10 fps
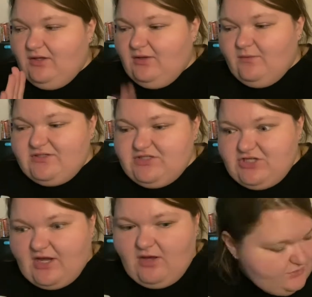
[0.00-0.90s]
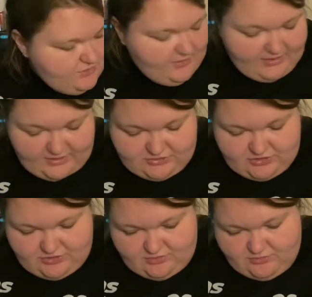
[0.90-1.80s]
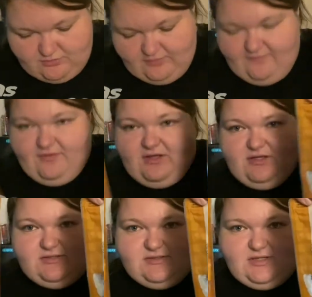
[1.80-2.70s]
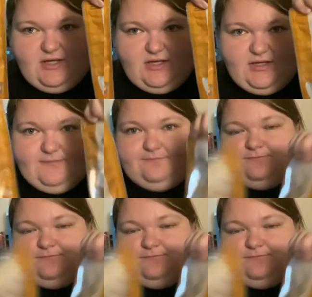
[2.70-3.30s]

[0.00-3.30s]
went to check out we so i got two of these um